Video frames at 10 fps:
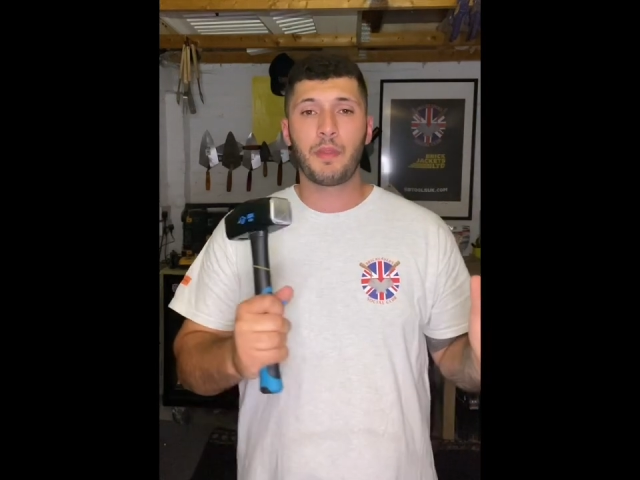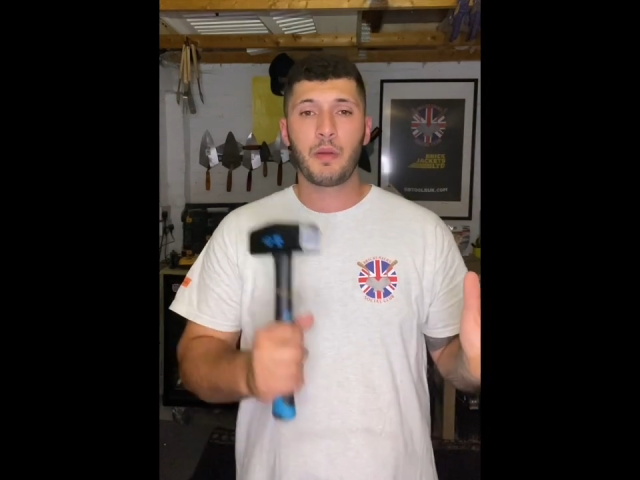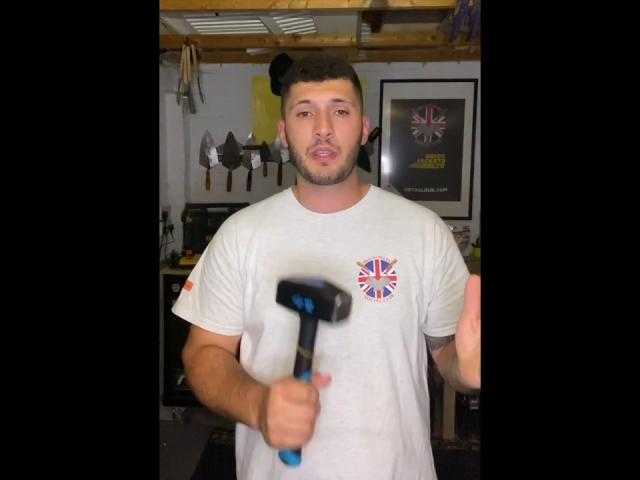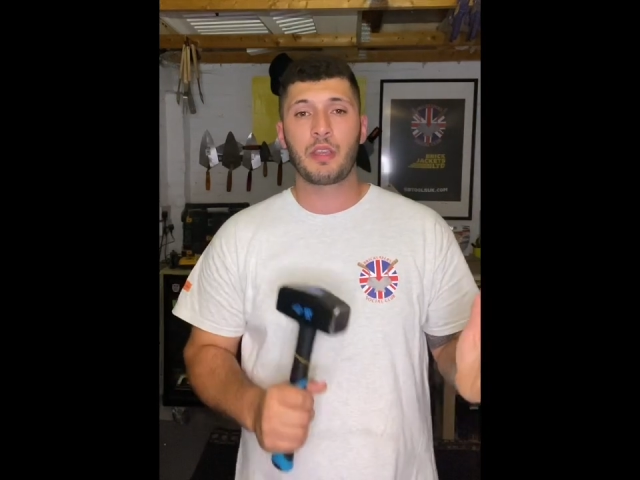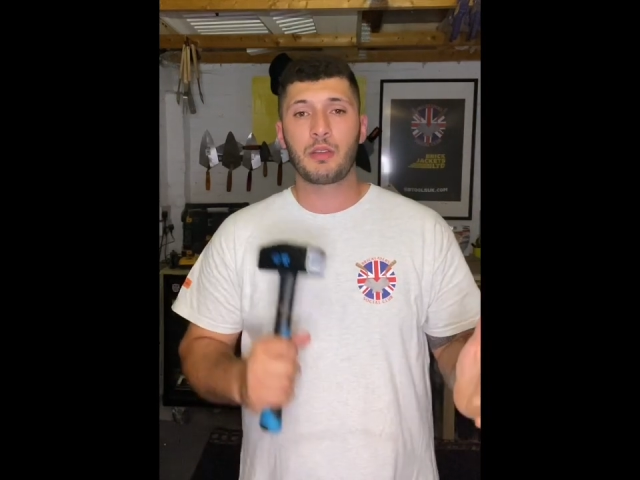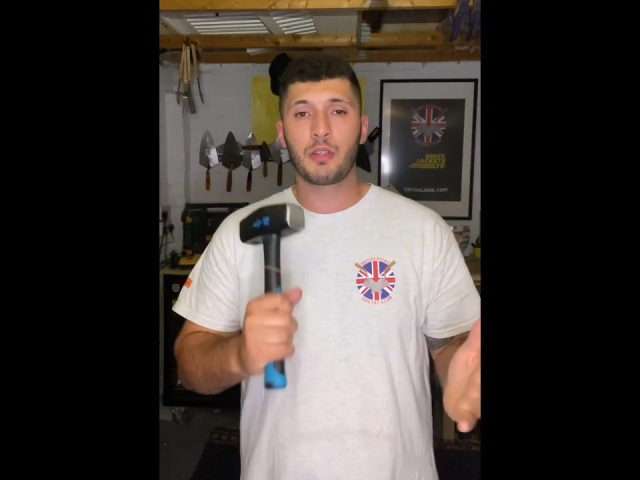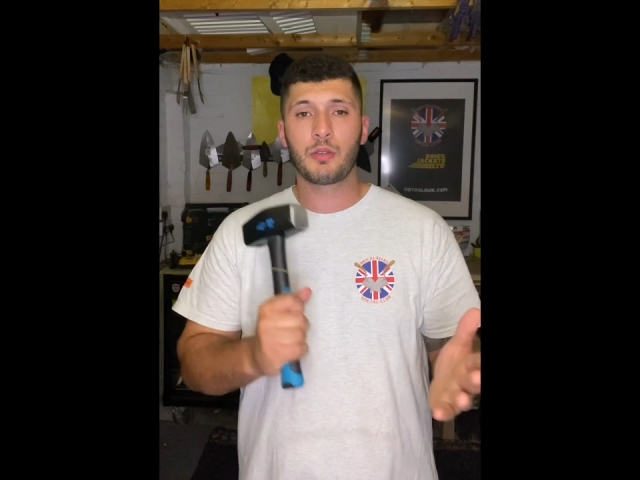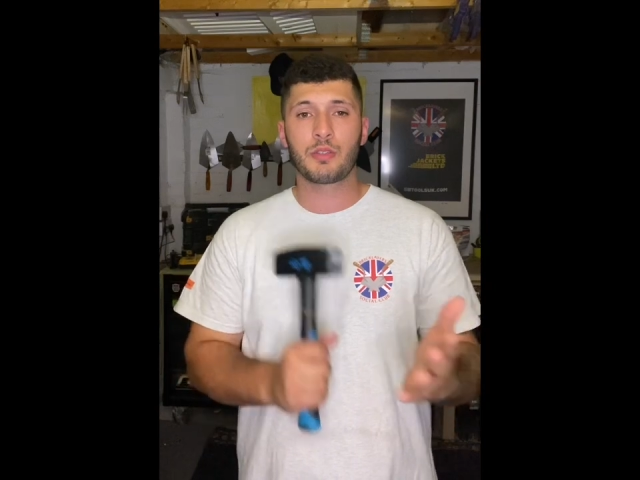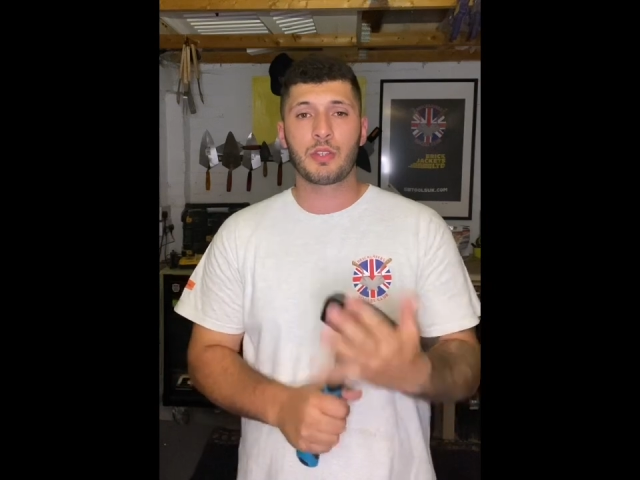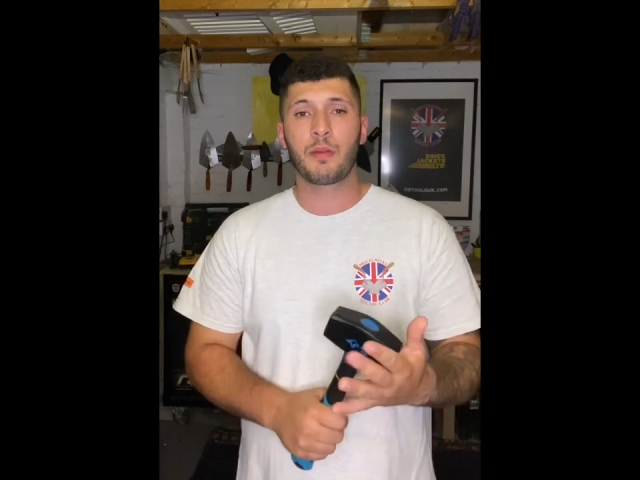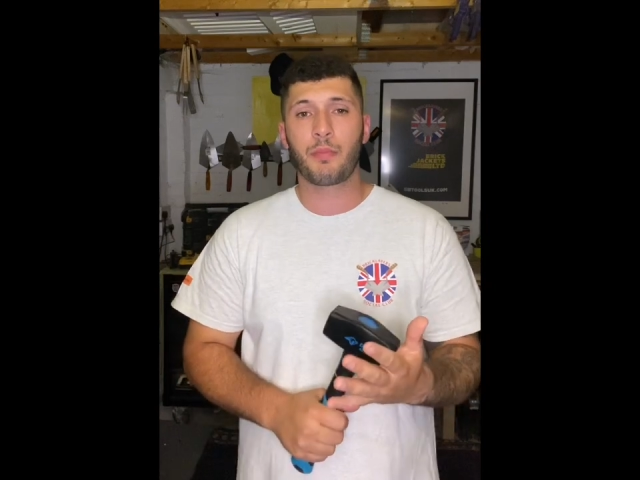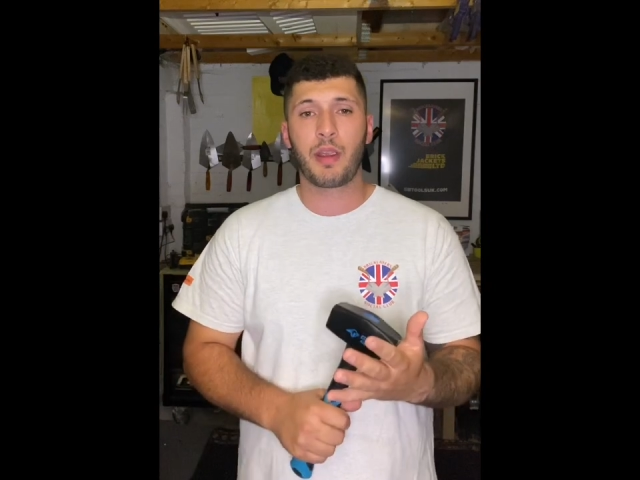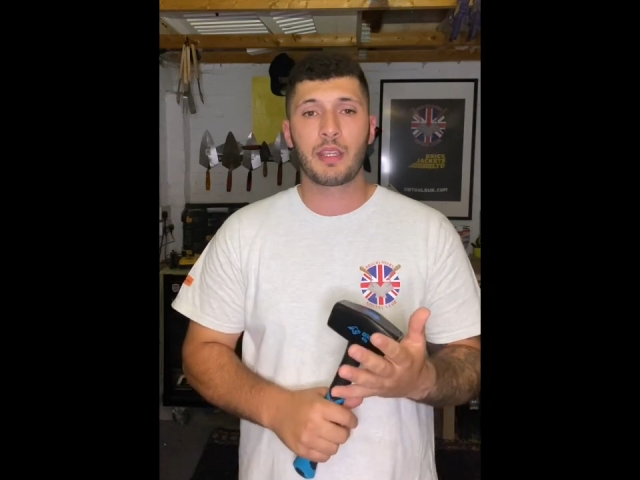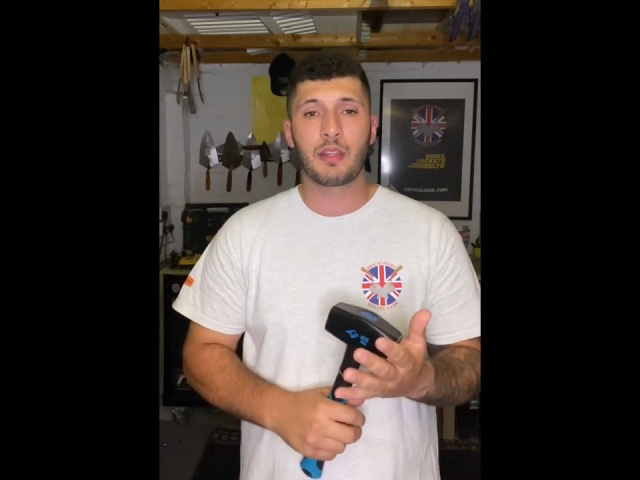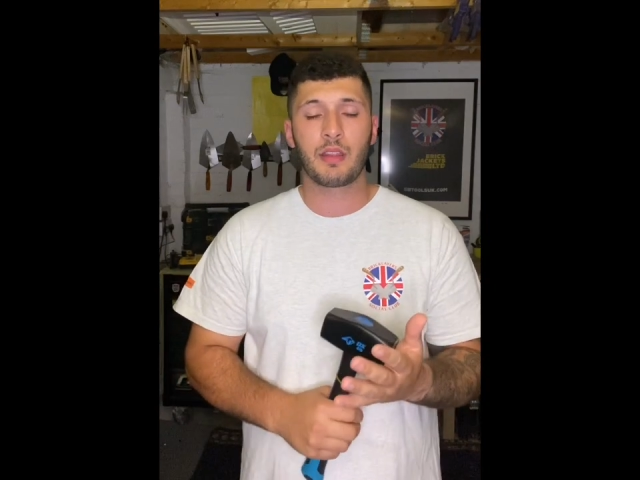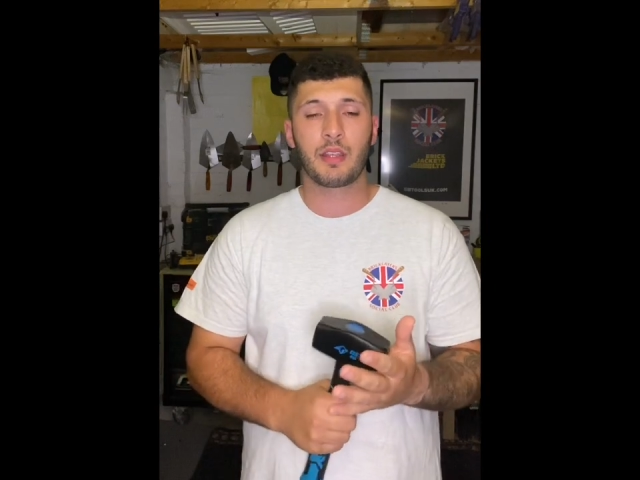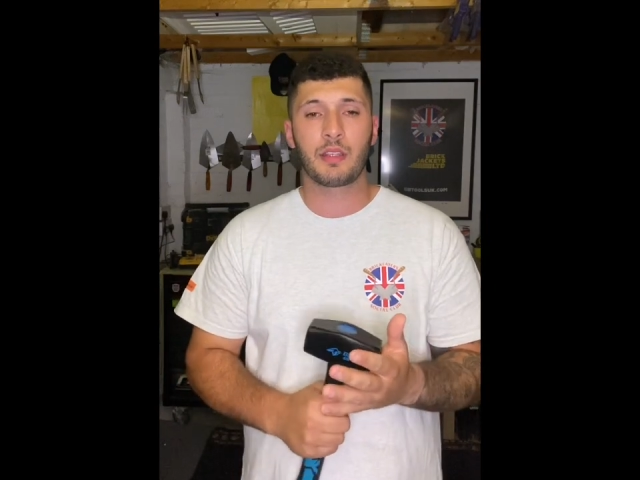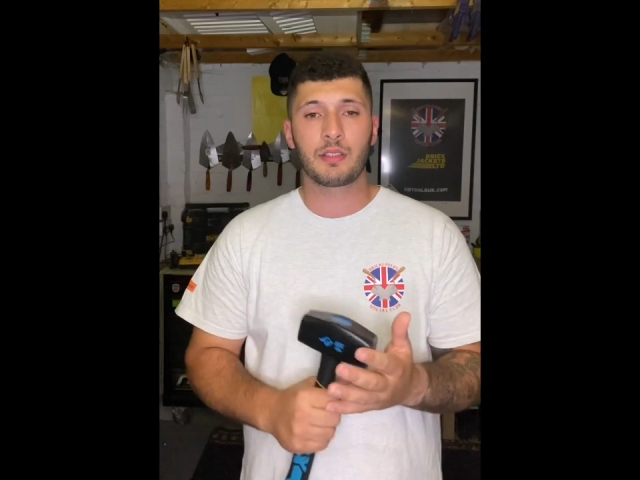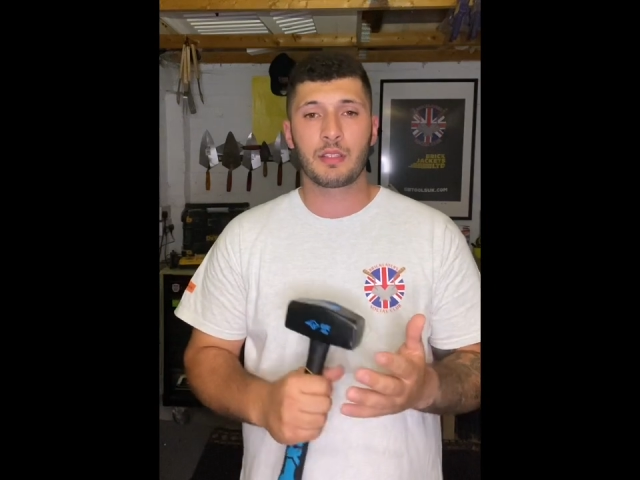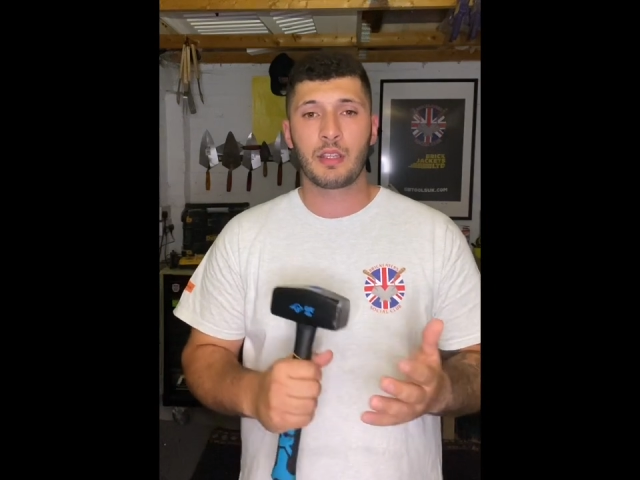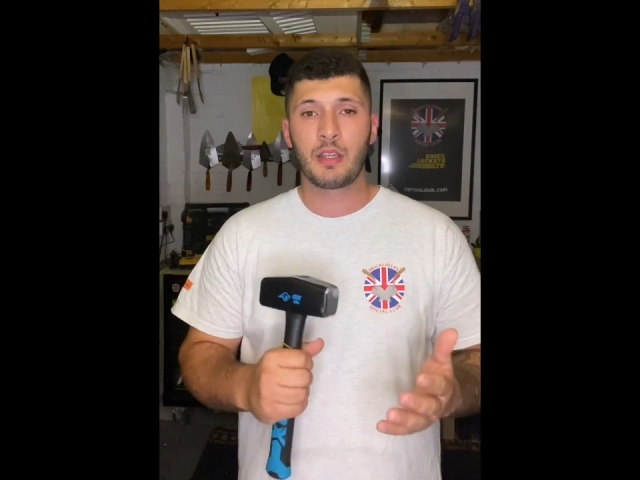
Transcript: it'll get you used to breaking things